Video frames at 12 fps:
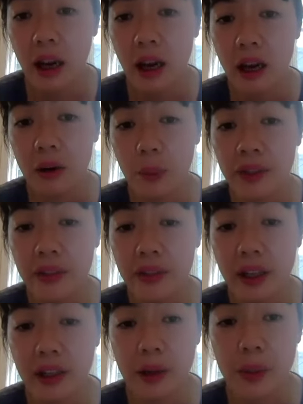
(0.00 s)
Uh, one
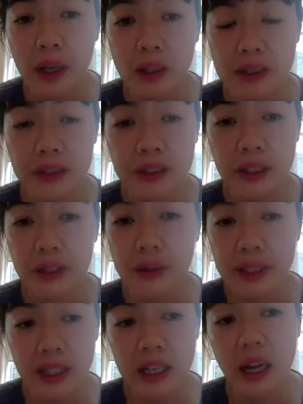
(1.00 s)
thing that we also do
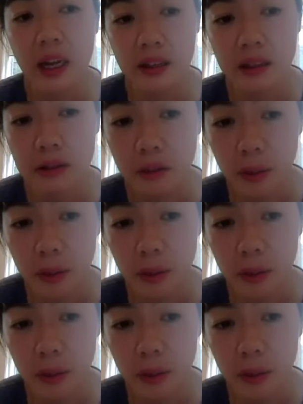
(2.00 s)
is connect